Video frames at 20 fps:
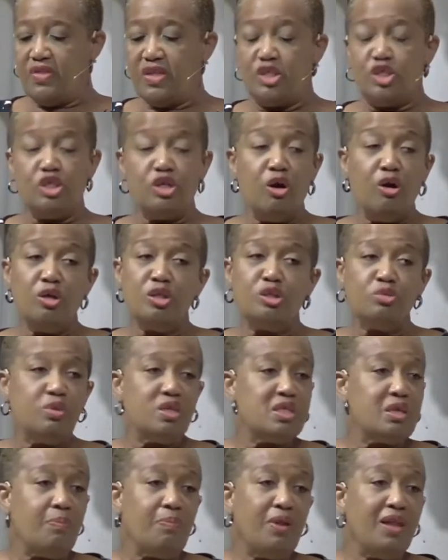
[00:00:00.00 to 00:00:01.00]
The church
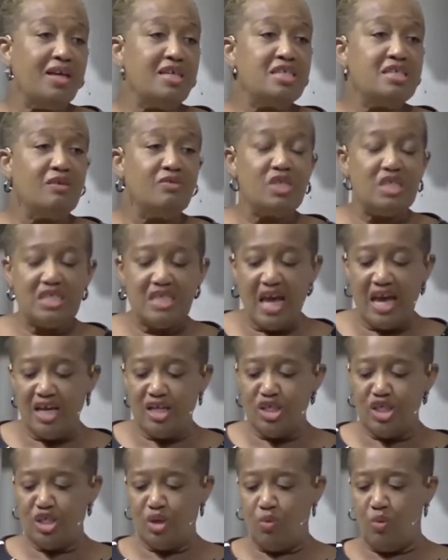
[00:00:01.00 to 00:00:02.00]
was a place of
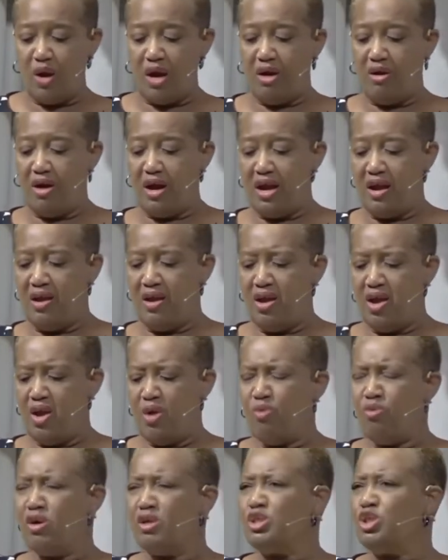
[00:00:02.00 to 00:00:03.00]
sanctuary
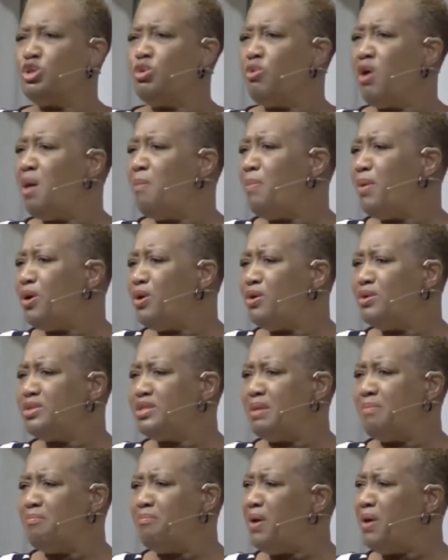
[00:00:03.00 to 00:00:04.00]
where
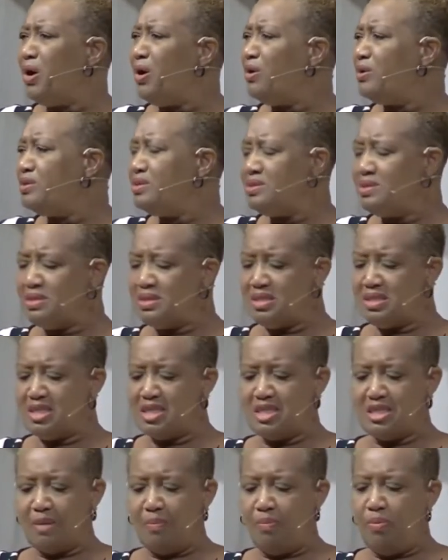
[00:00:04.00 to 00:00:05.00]
troubles and burdens,
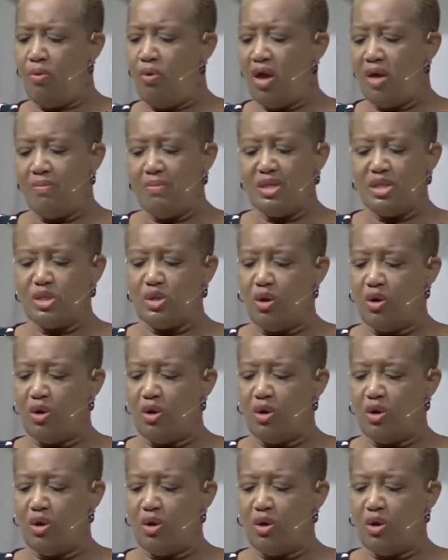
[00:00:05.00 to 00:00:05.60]
disappointments,